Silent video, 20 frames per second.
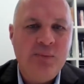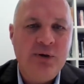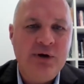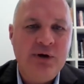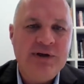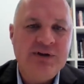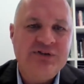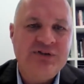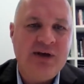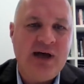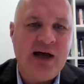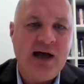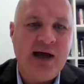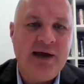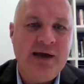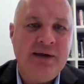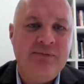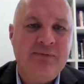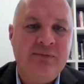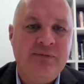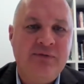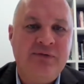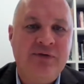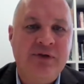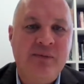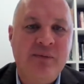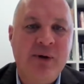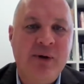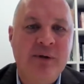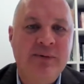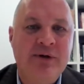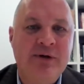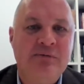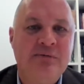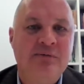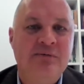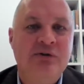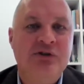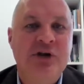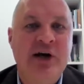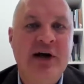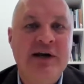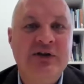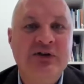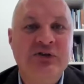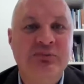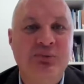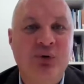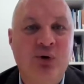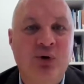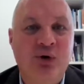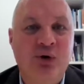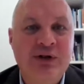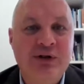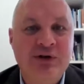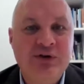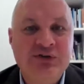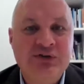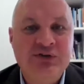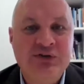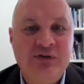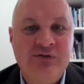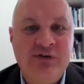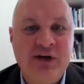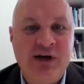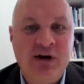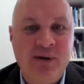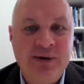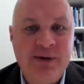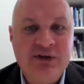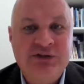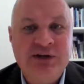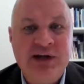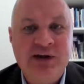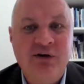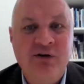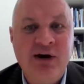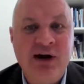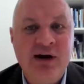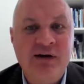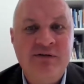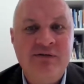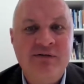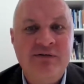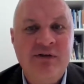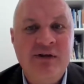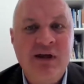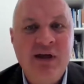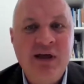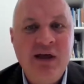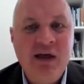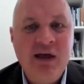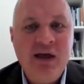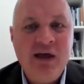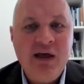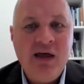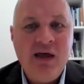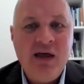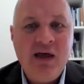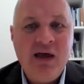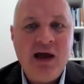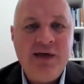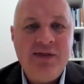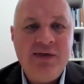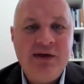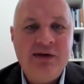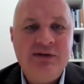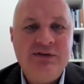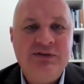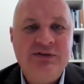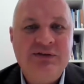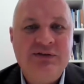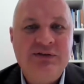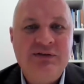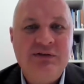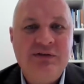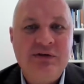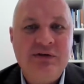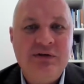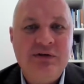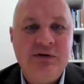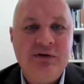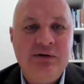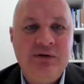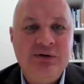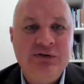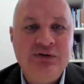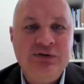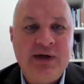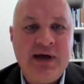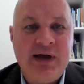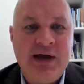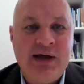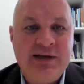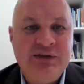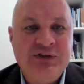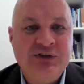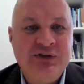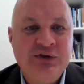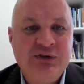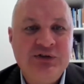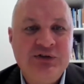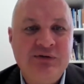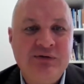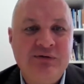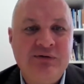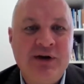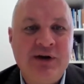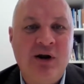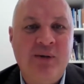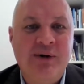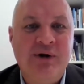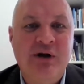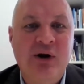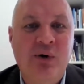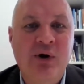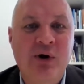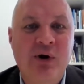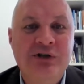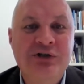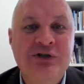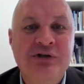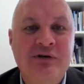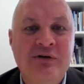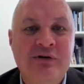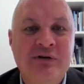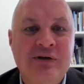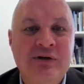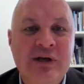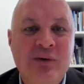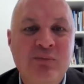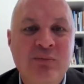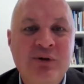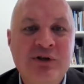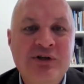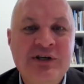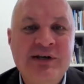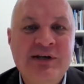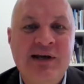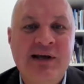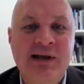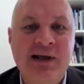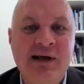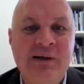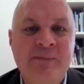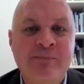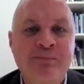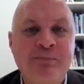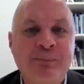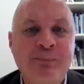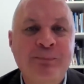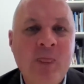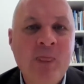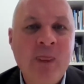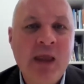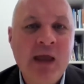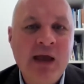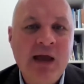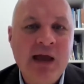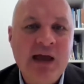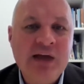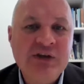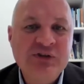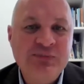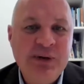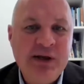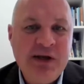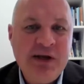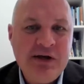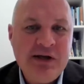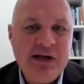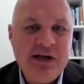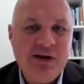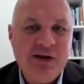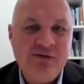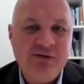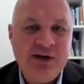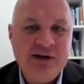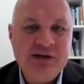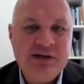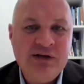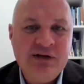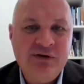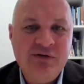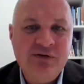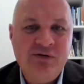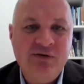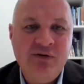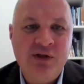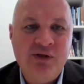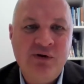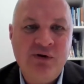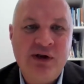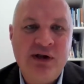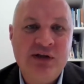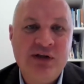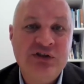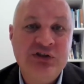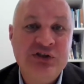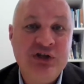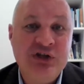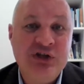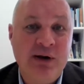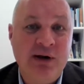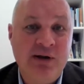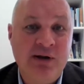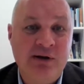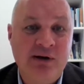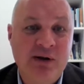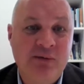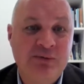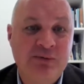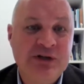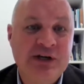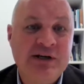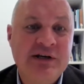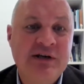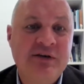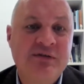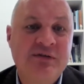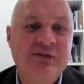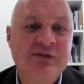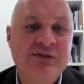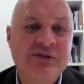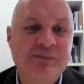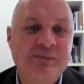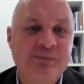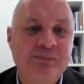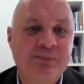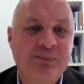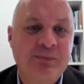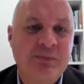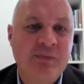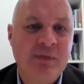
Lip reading: Putting aside for the moment China's broader use of economic statecraft, I think its use of economic coercion in particular has been ineffective in furthering its geopolitical objectives.